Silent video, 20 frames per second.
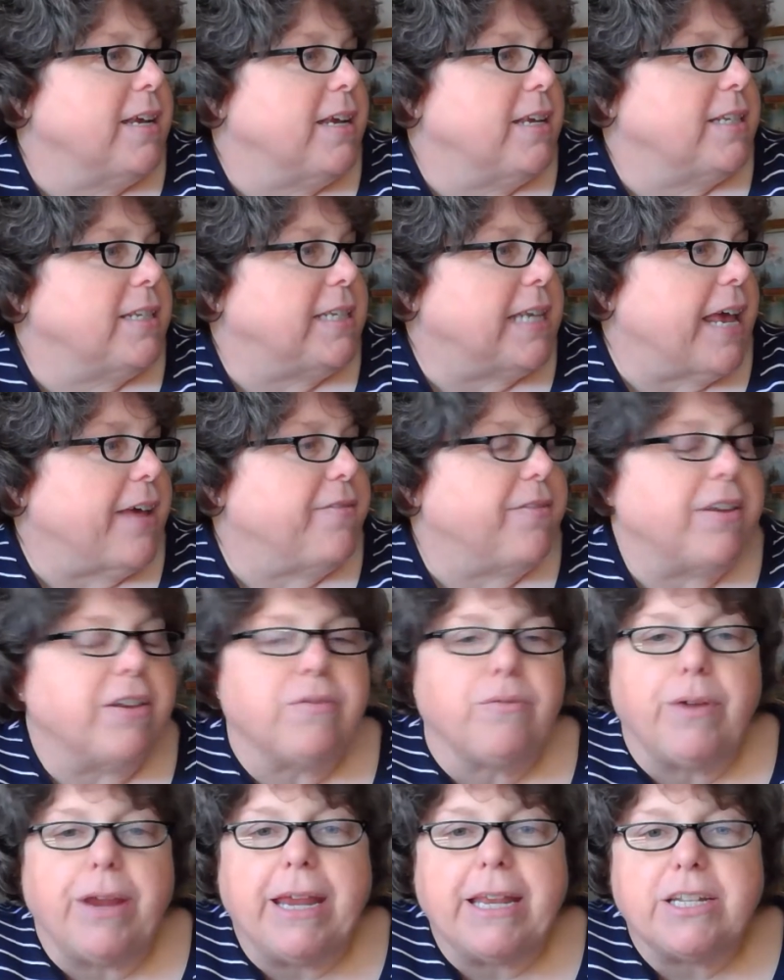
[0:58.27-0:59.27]

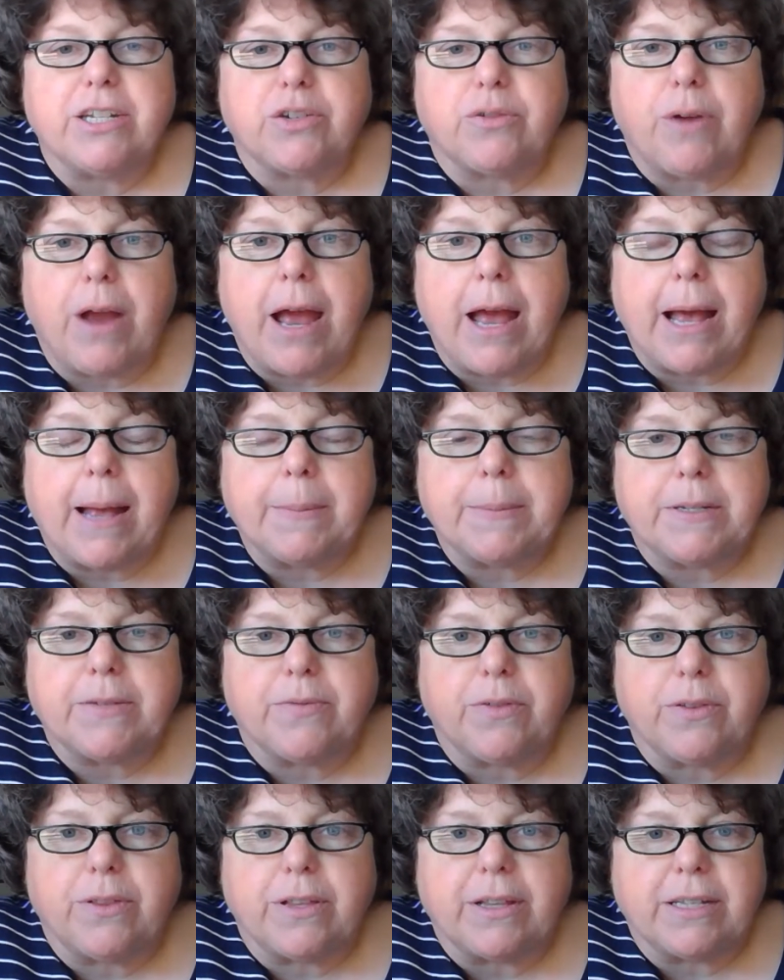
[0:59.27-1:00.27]
seven red stripes
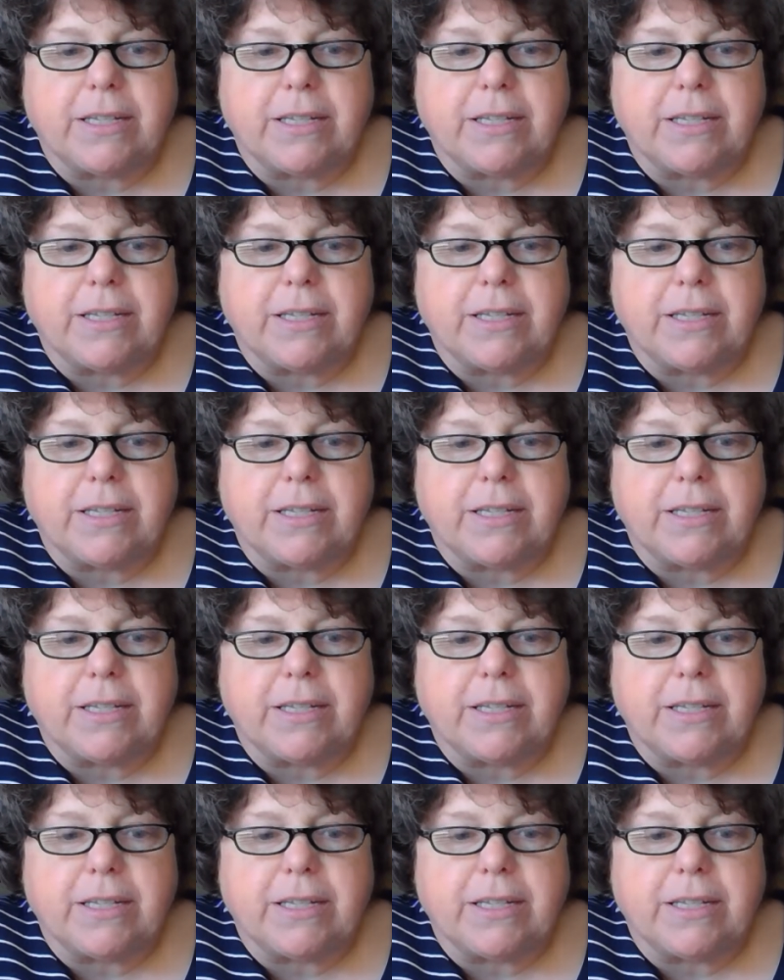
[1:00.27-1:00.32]
for the